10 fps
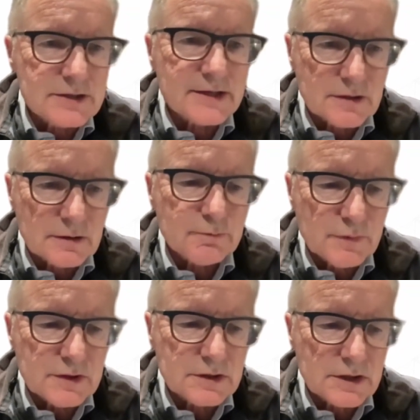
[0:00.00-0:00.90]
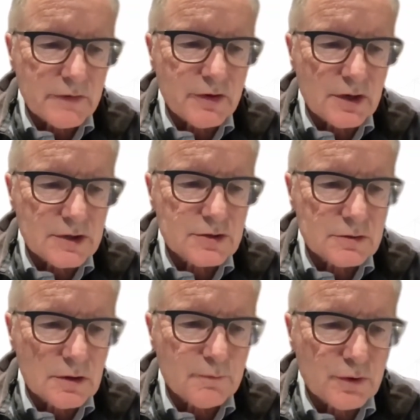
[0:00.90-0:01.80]
That's a significant issue,
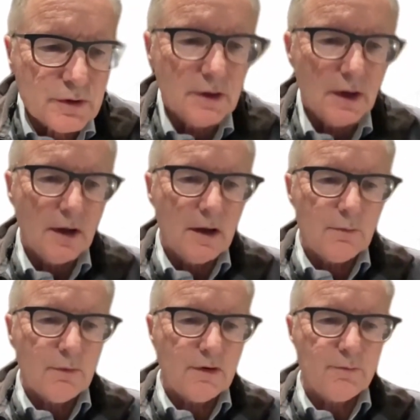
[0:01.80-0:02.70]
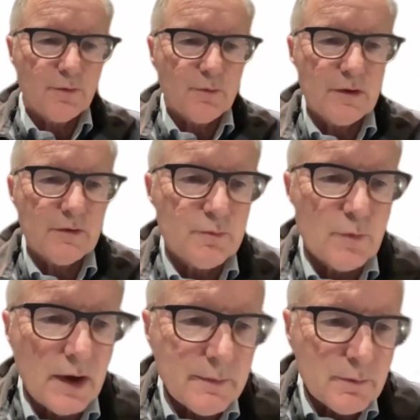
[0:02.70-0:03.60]
I
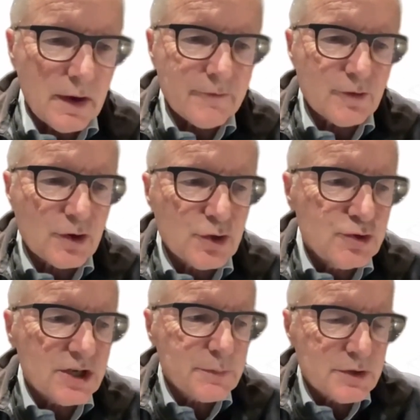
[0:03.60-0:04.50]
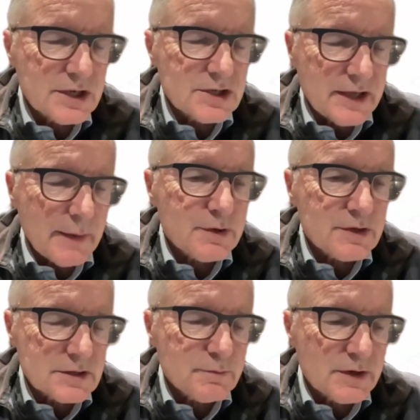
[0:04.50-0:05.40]
haven't got huge expertise in but
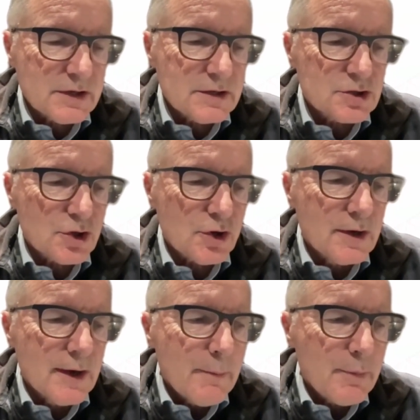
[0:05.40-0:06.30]
it's a big concern.